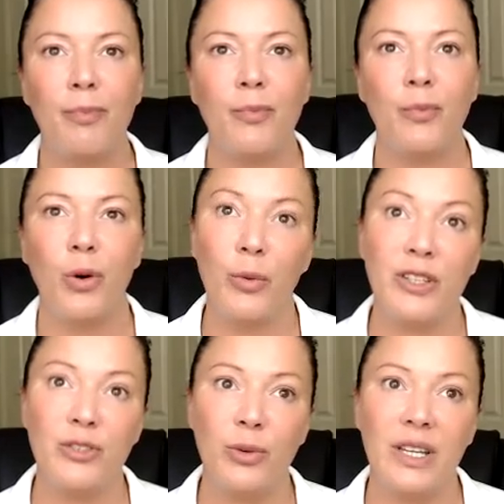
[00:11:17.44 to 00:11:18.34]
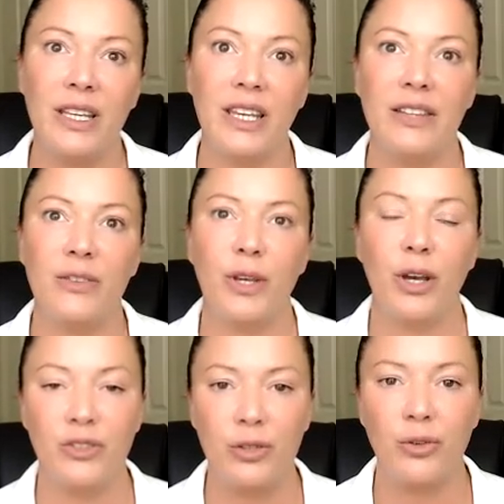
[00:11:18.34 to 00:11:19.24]
What we're doing is we go
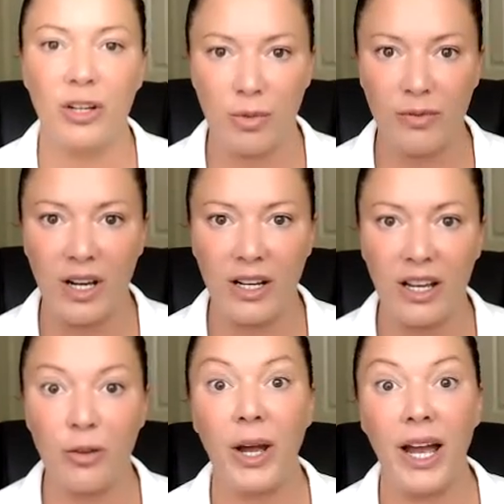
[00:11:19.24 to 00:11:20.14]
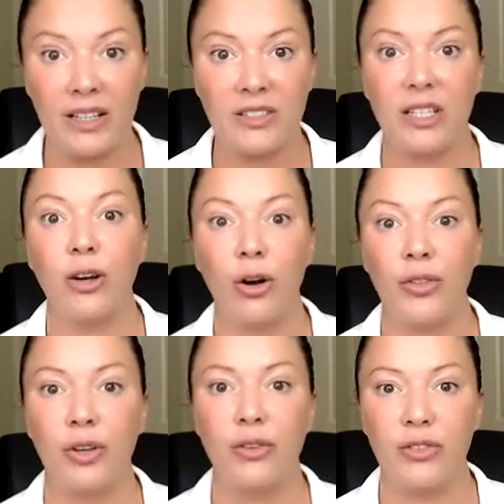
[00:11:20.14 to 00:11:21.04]
to the credit provider and we're acting on
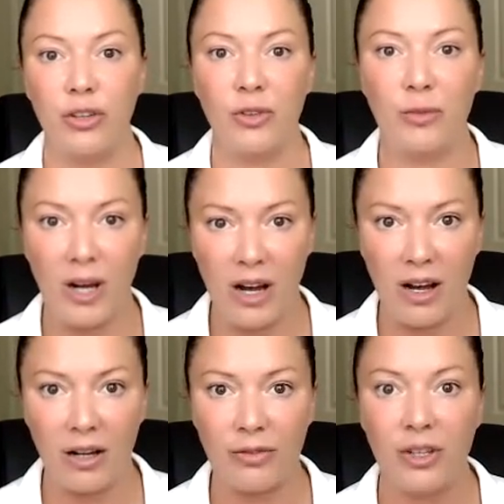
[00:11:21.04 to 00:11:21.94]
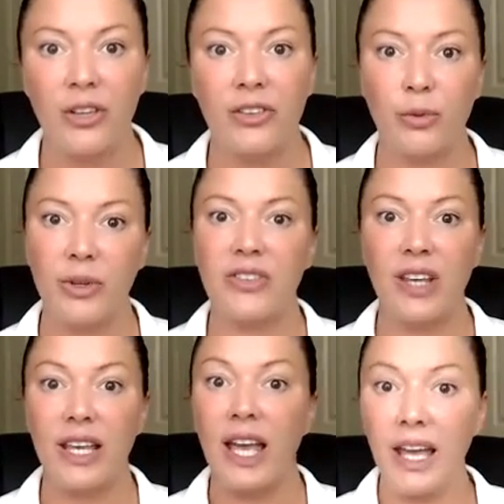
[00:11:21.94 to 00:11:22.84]
the consumer's behalf. So we're
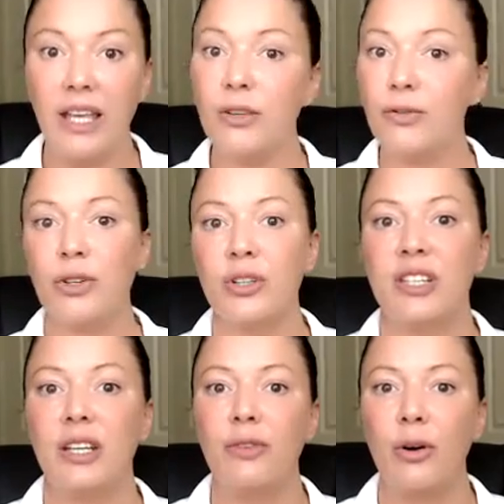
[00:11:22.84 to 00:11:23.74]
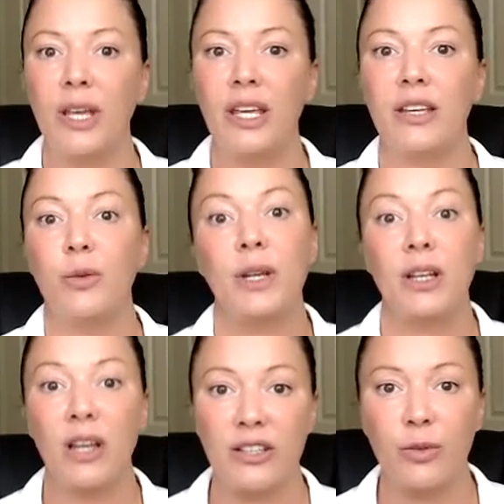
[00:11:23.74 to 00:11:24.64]
saying, hey, you've got a default here. We'd
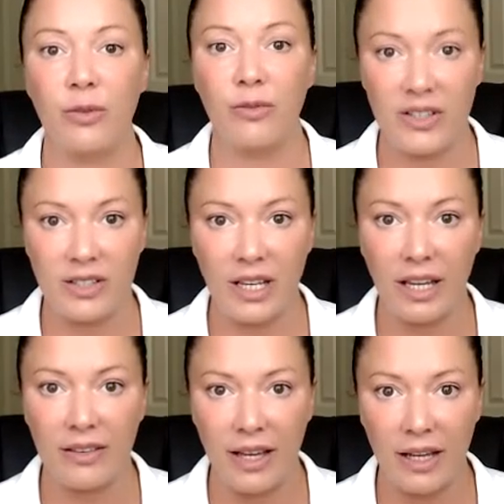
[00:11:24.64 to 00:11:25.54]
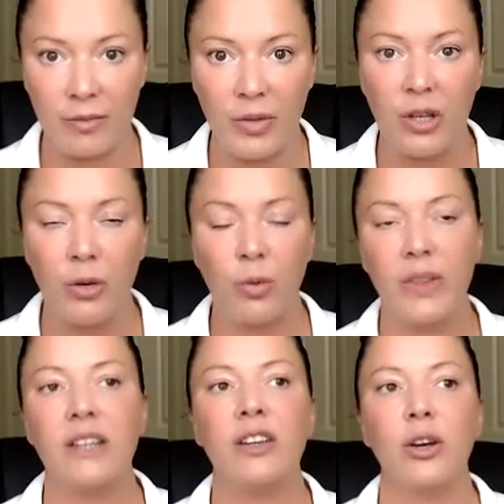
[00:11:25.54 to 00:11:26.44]
like to investigate that. We
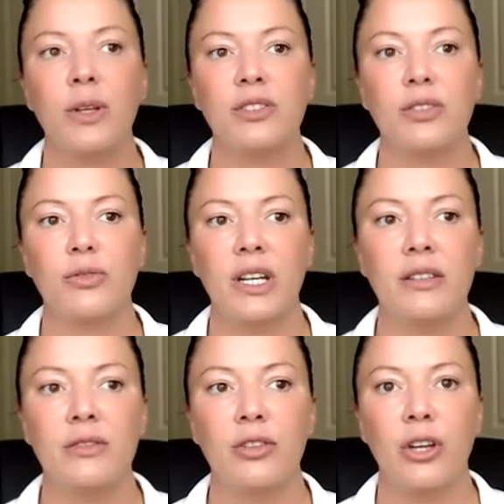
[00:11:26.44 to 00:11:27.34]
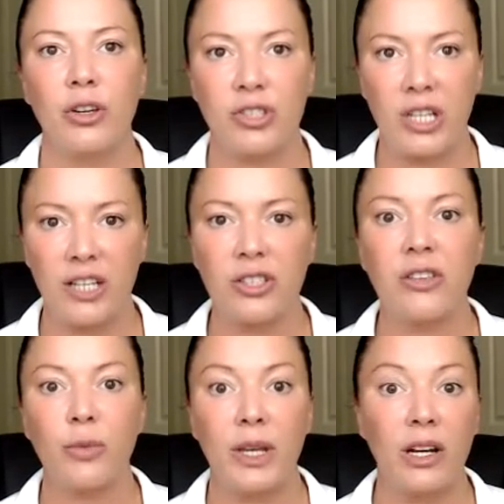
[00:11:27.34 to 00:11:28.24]
then go into written
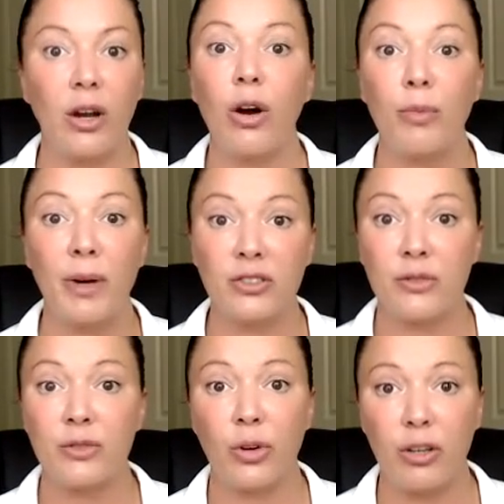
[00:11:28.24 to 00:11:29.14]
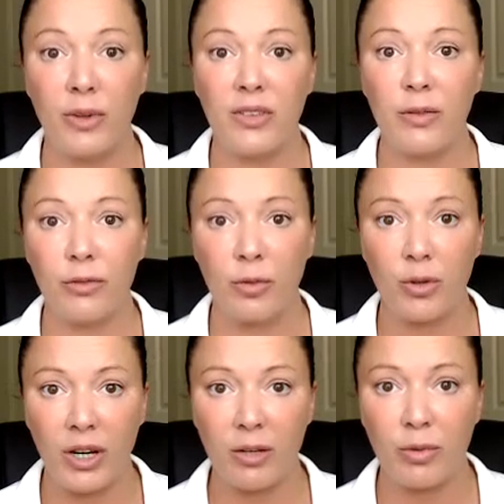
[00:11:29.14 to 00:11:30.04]
negotiations. We get a whole bunch of documents in from the
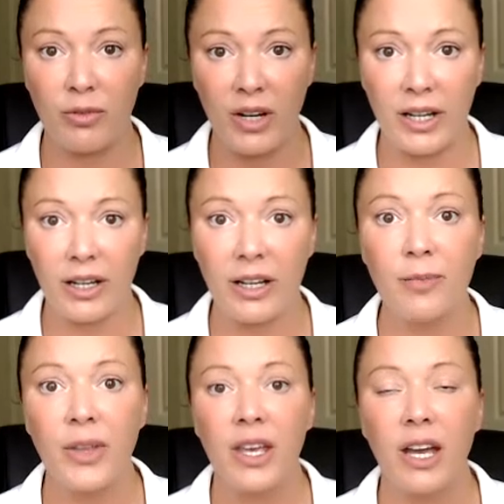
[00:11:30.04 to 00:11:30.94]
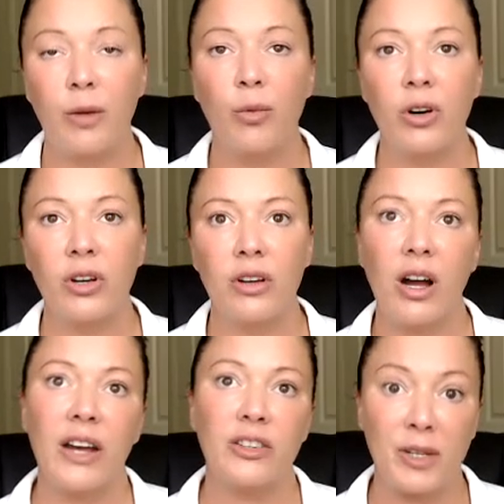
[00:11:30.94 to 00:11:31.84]
credit provider. And what
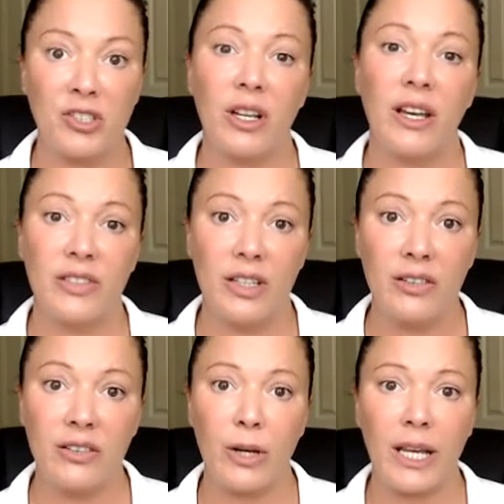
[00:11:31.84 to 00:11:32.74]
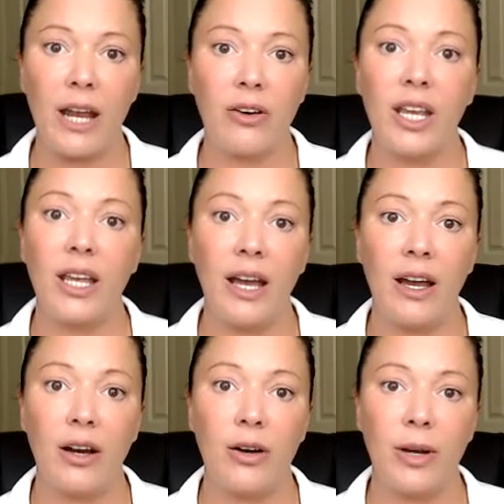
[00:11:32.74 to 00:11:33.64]
I specialize in, so I carry
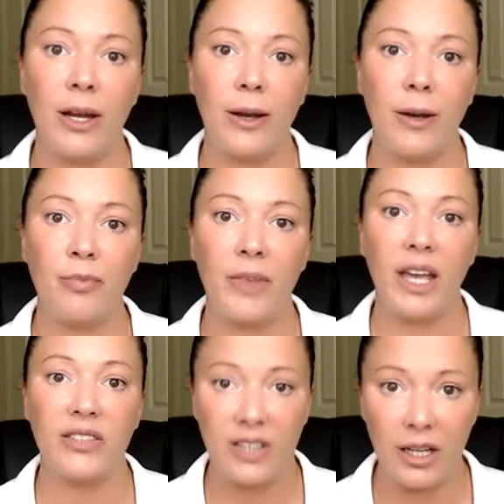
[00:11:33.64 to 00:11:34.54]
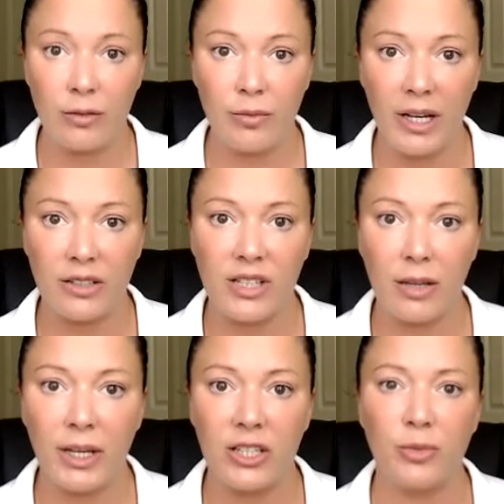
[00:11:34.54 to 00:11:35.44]
our ACL, our
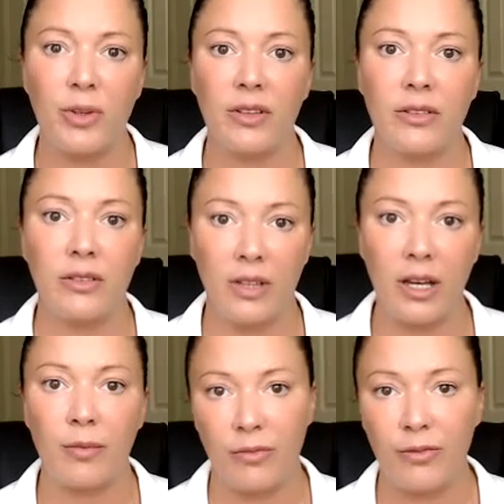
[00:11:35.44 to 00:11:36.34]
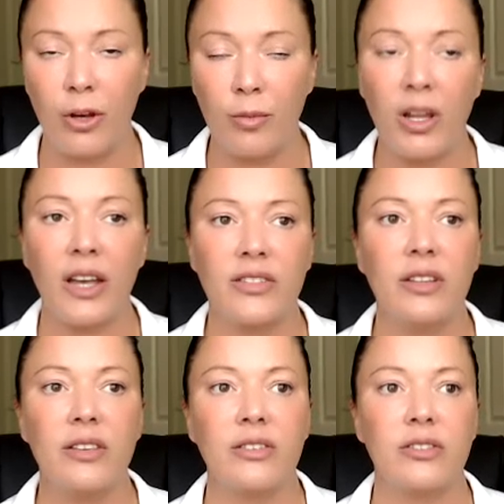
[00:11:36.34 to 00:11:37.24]
debt management firm
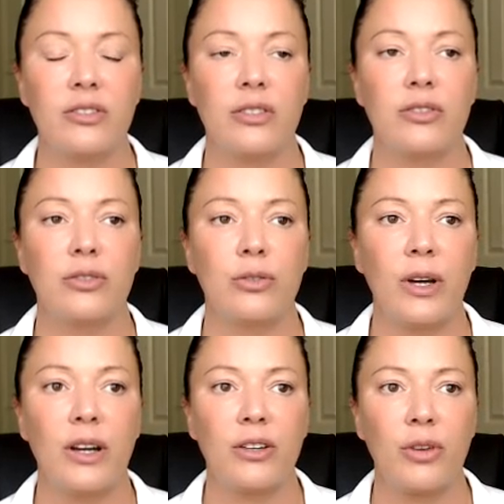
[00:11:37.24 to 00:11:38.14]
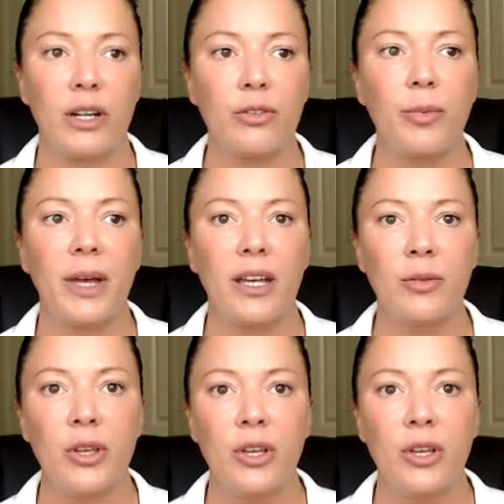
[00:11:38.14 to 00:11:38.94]
license to do credit repair.